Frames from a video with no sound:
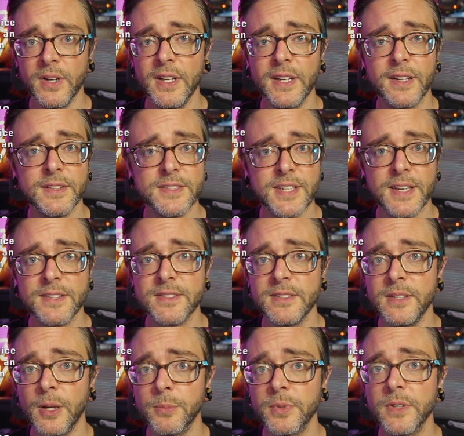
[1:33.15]
it contains a
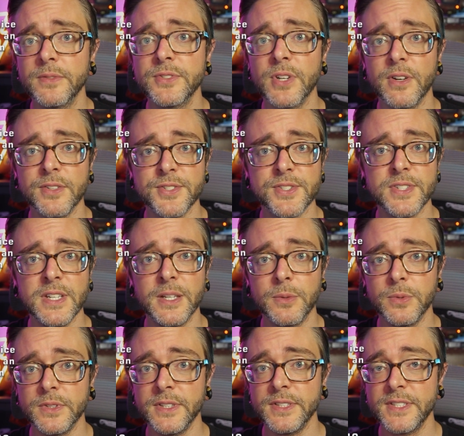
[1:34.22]
number of charges
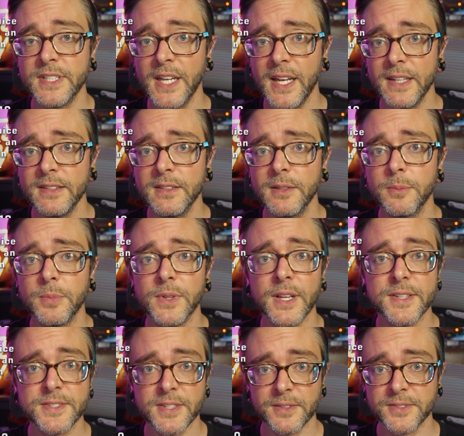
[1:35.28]
equal to 10
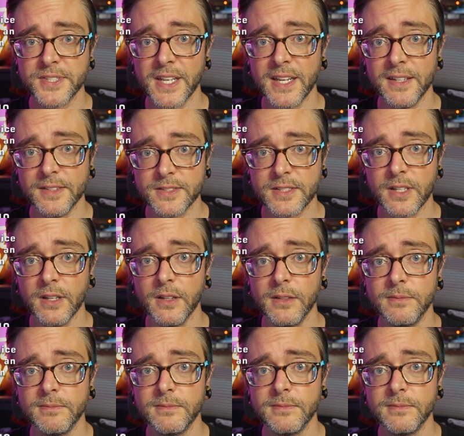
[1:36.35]
plus their science skill.